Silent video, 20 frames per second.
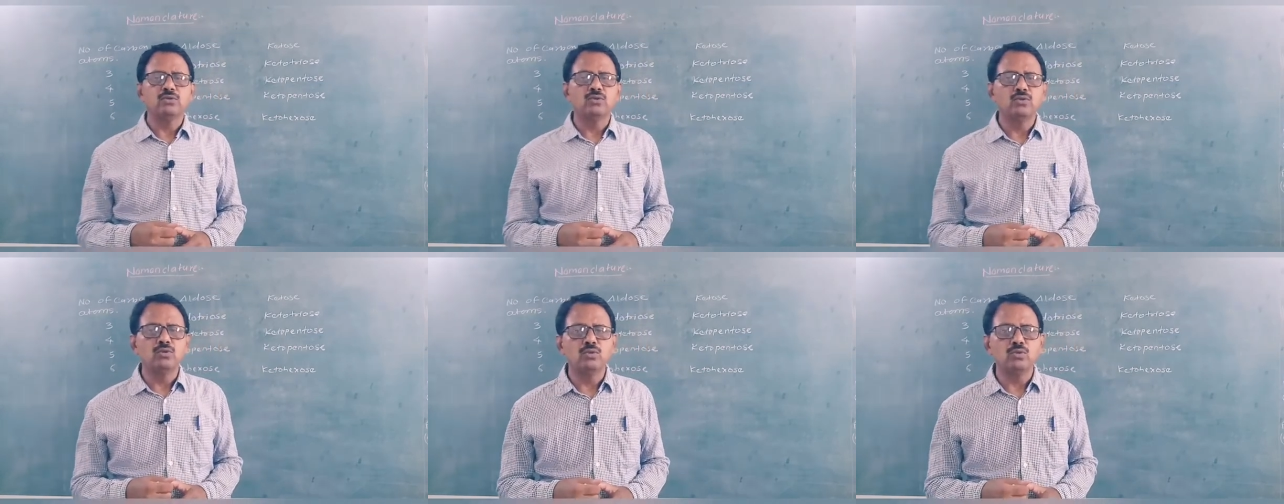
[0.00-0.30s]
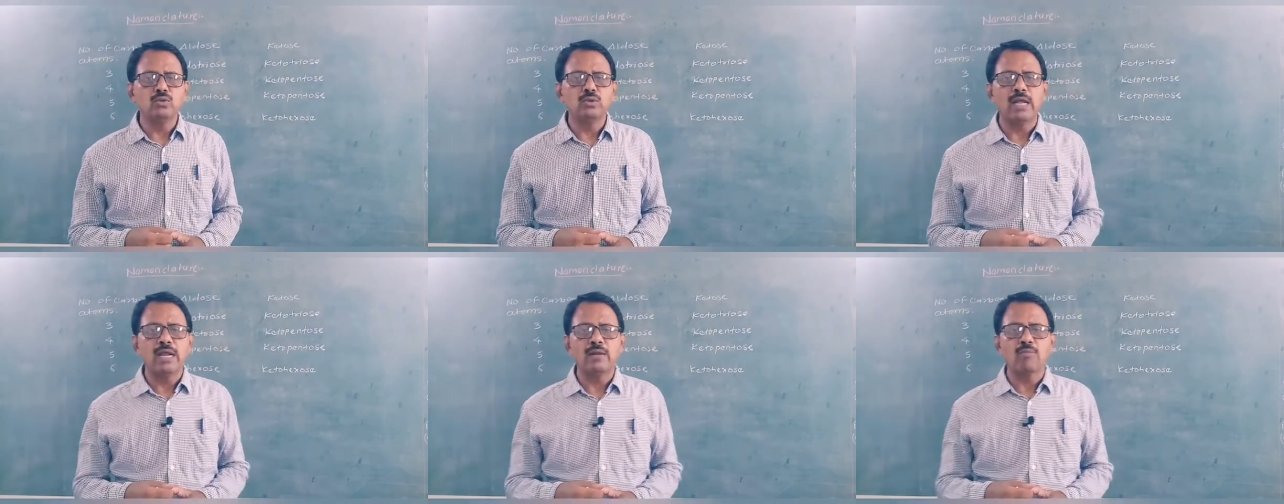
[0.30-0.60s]
2
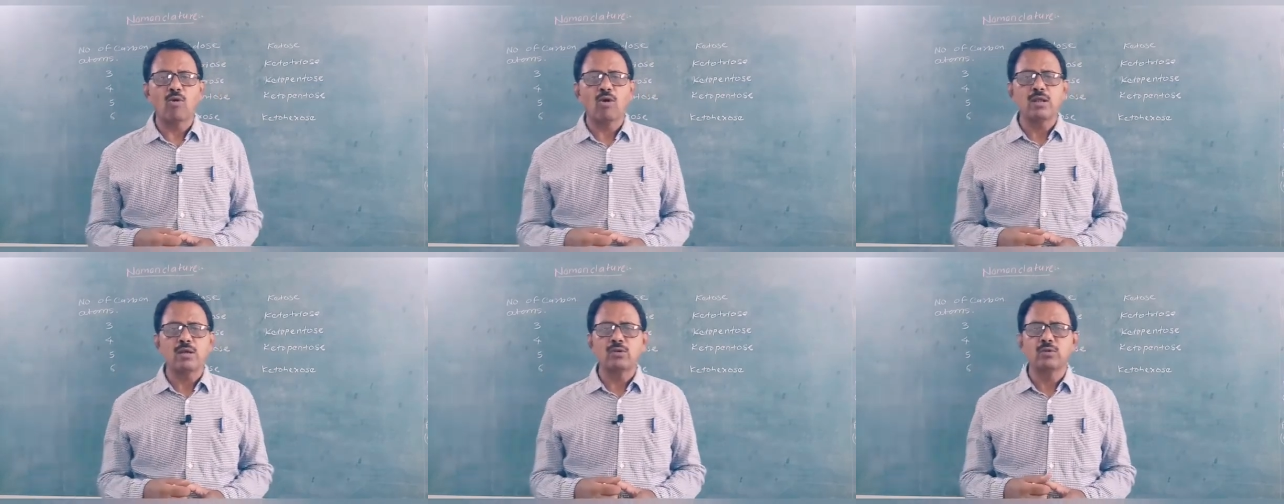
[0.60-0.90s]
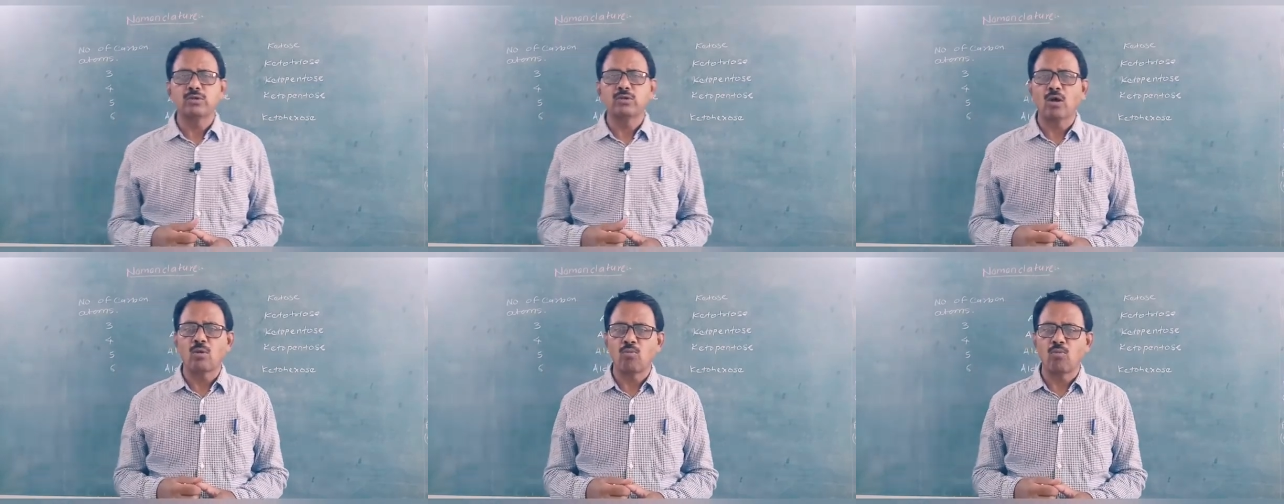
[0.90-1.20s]
to 10
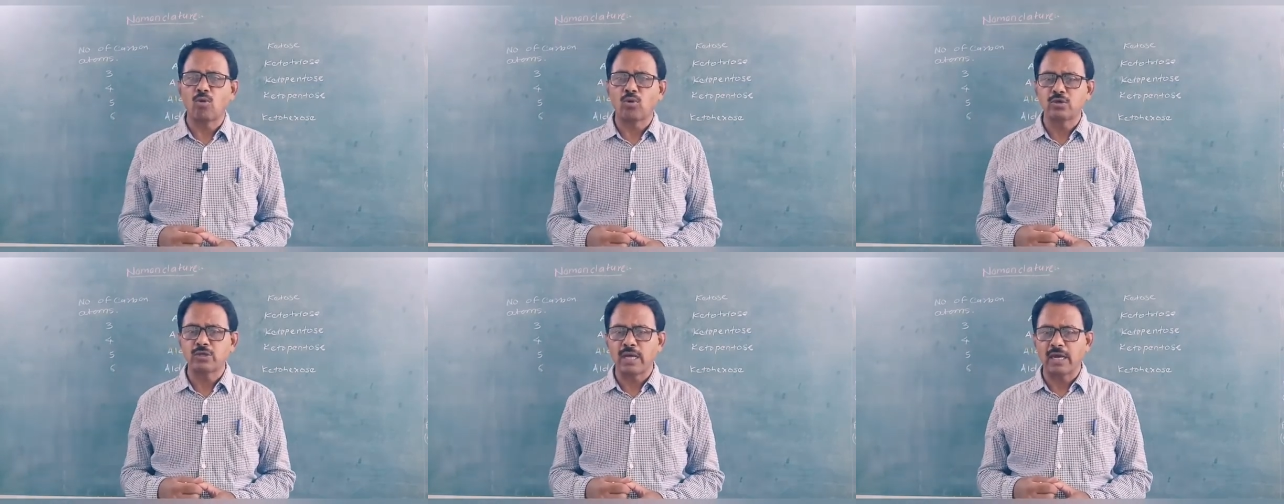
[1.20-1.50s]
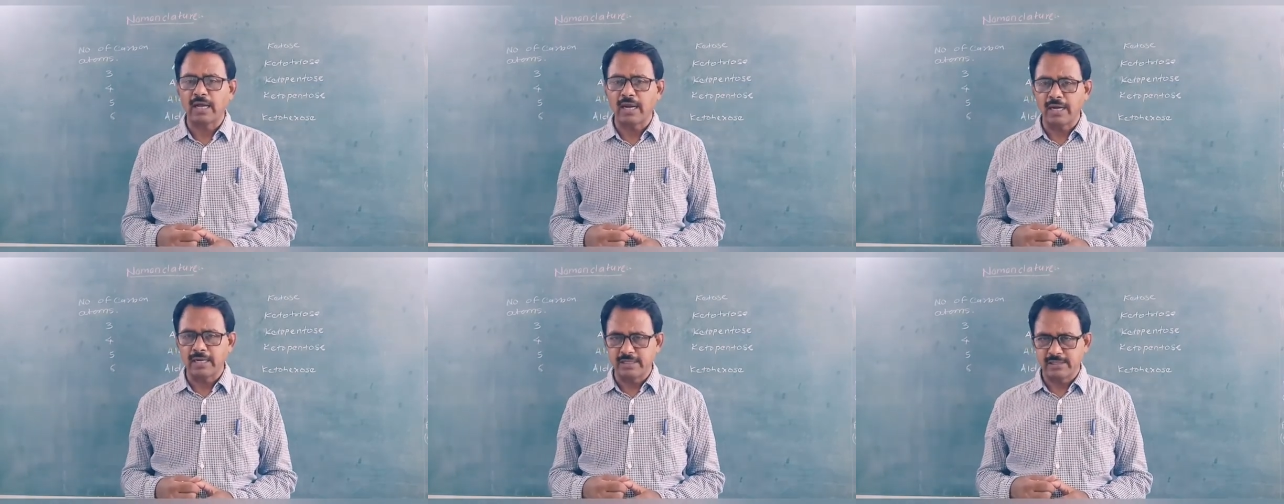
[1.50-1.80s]
molecules of
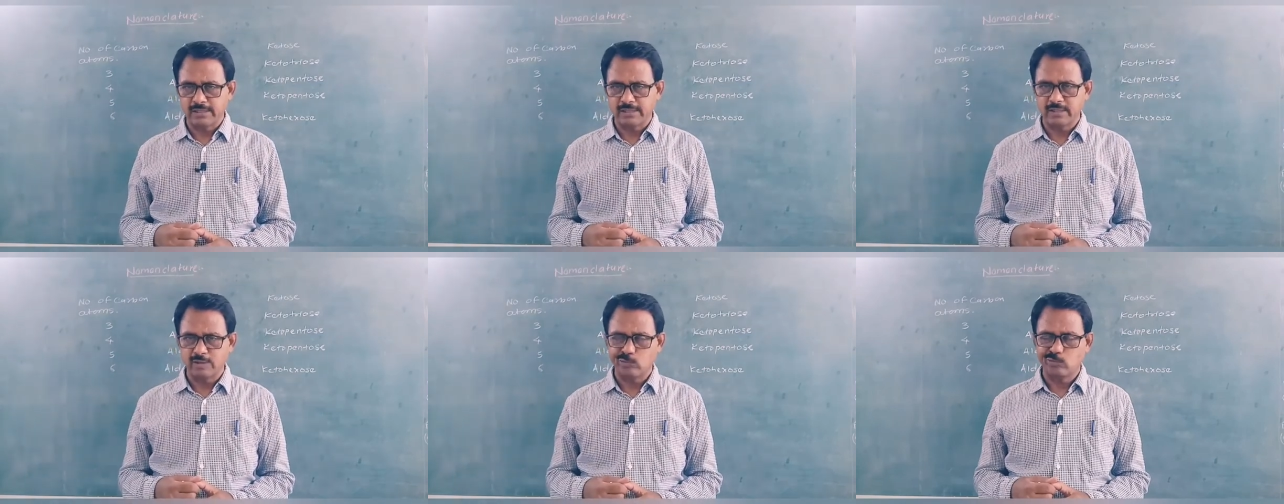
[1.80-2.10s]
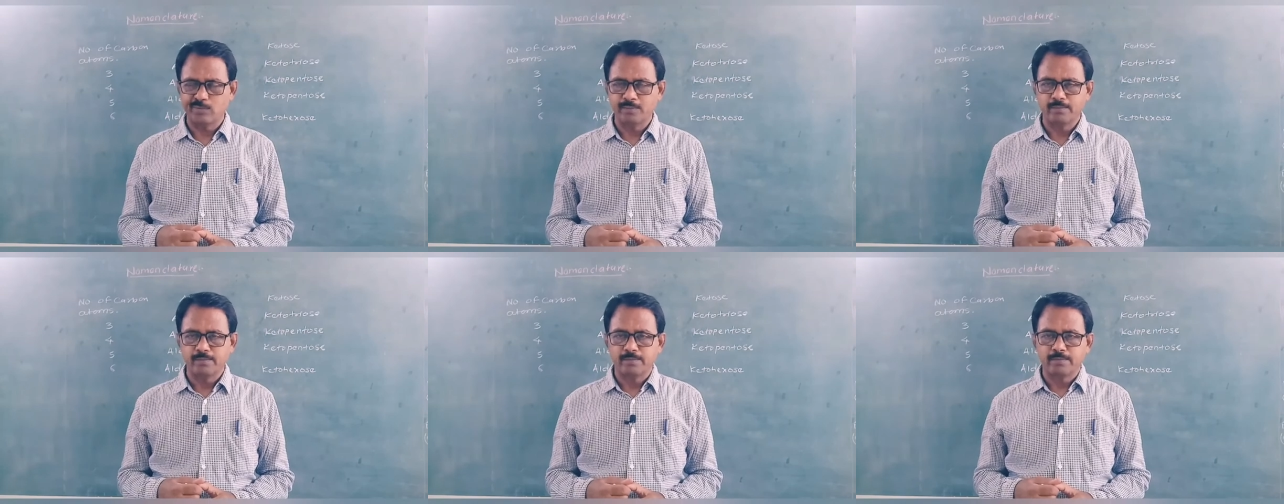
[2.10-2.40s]
monosaccharides,
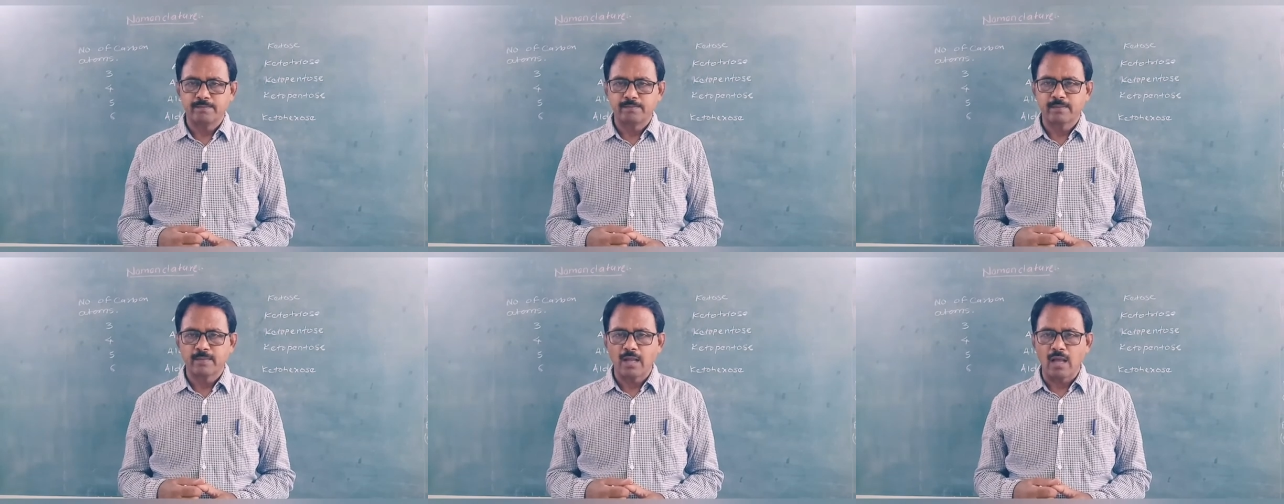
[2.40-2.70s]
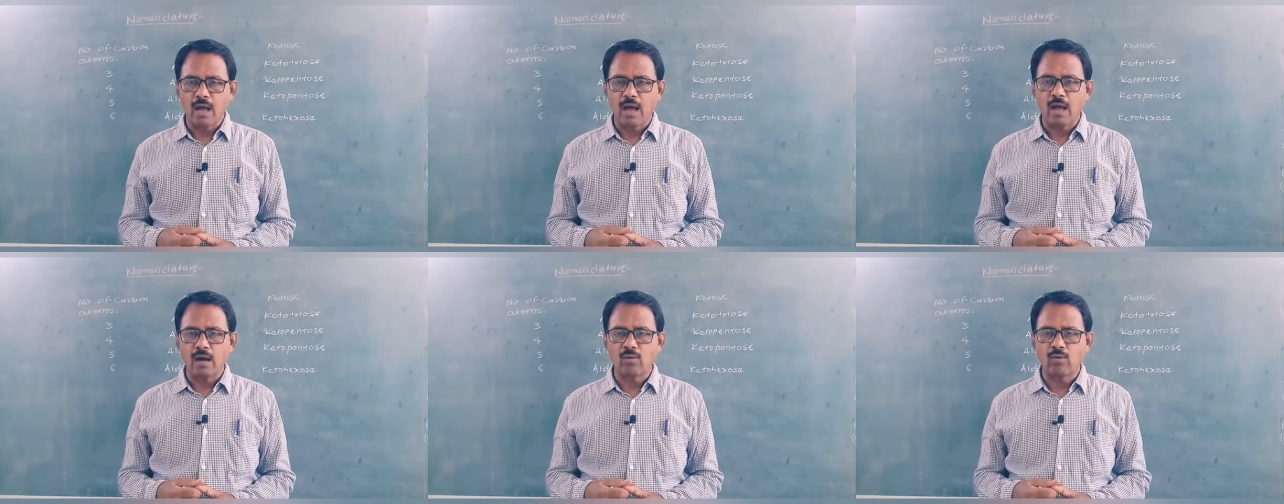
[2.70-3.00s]

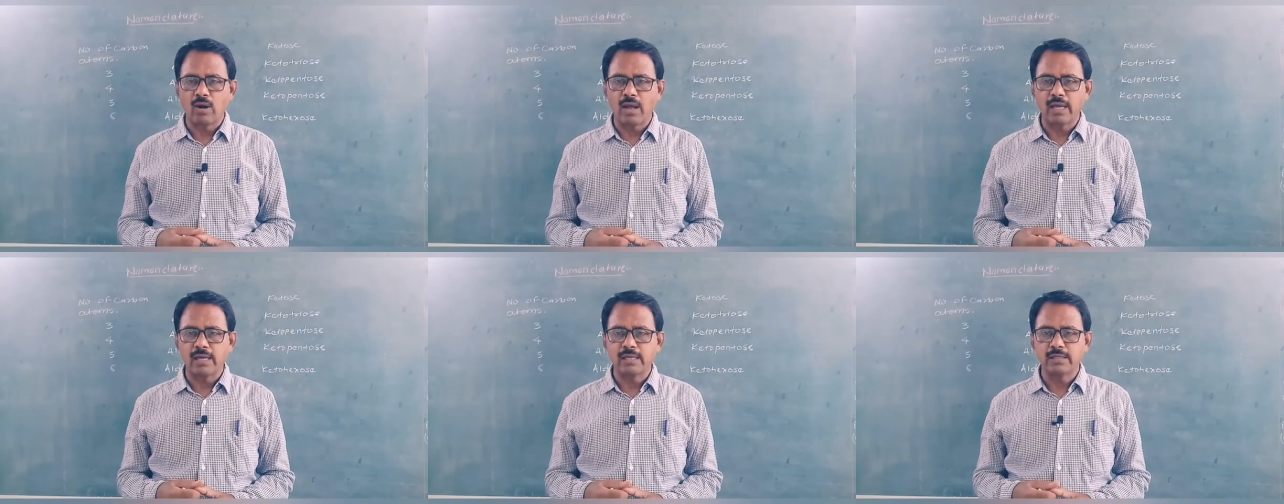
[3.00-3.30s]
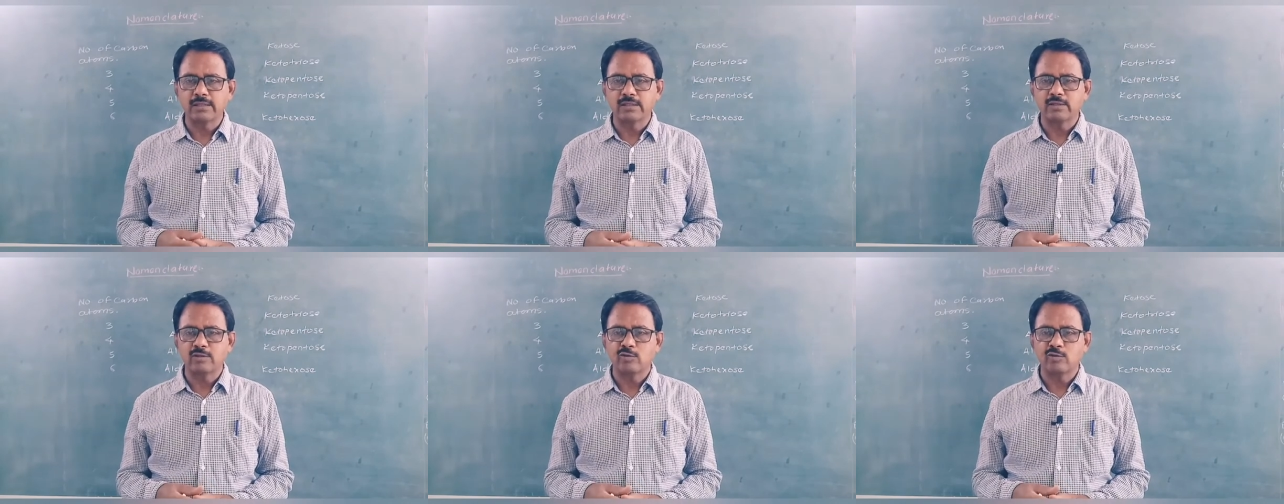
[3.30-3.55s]
are known as